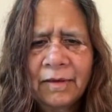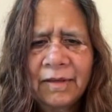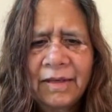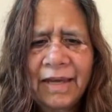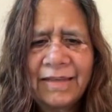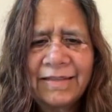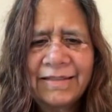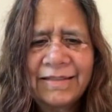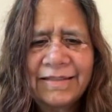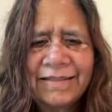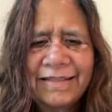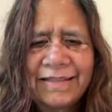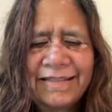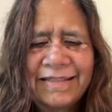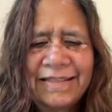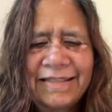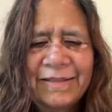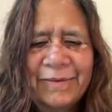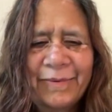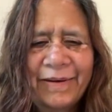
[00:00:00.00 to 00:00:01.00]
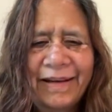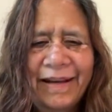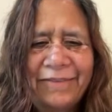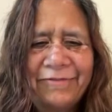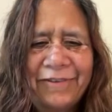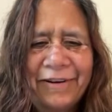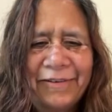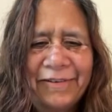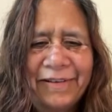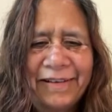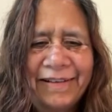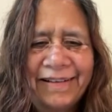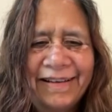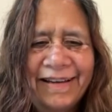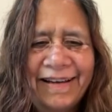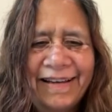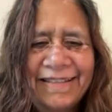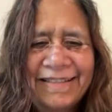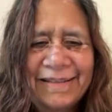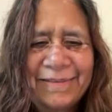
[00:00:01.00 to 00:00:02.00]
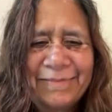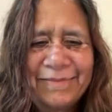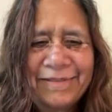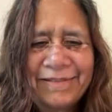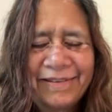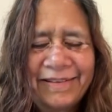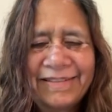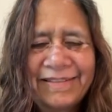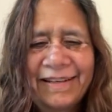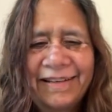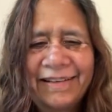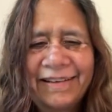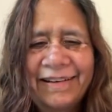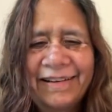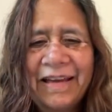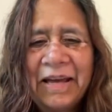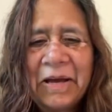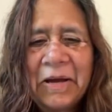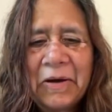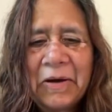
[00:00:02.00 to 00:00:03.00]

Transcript: Yes, this is the one. I found it, guys. I'm so excited.